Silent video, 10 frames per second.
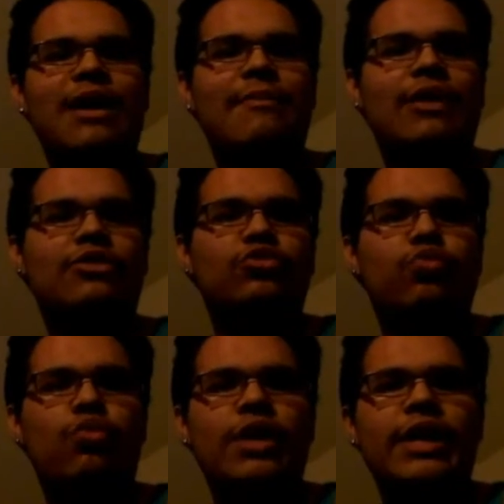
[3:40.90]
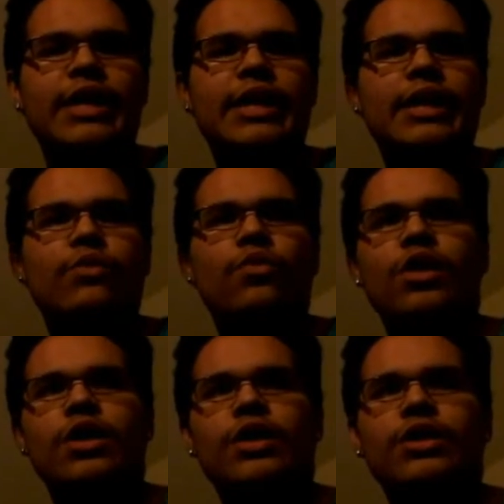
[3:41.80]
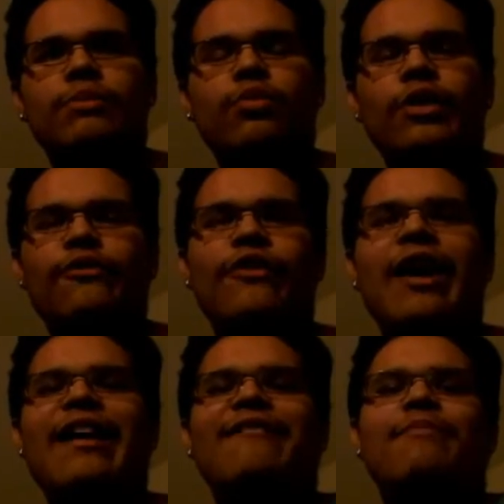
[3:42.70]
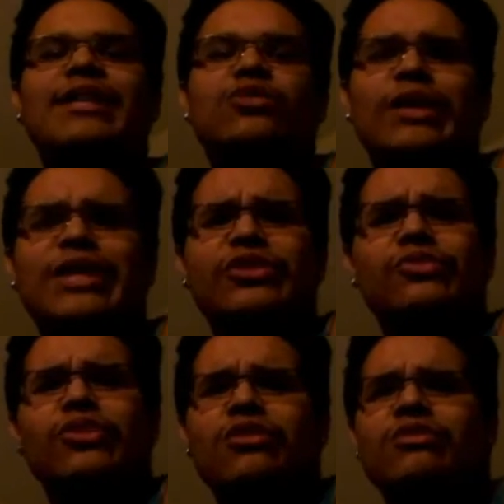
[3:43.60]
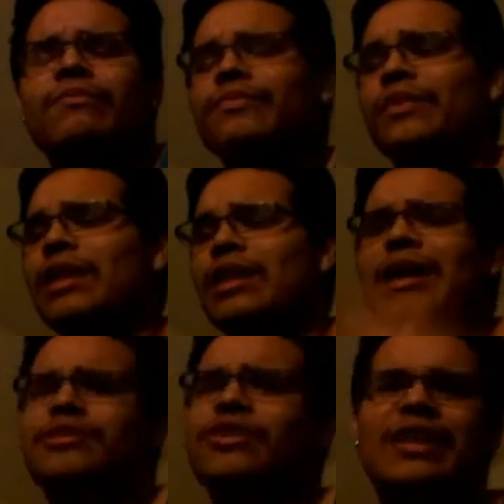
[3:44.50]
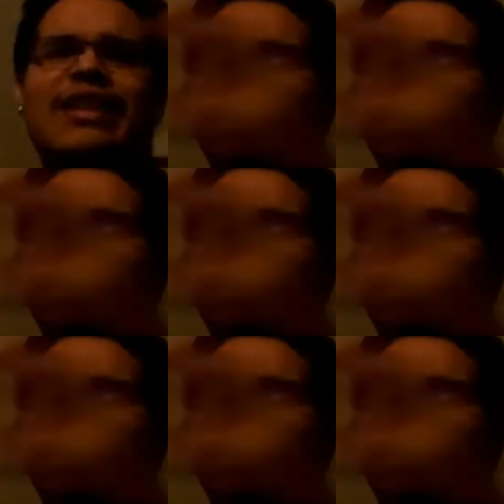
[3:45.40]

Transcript: by about 21.5 by 22 long. I'm sorry, I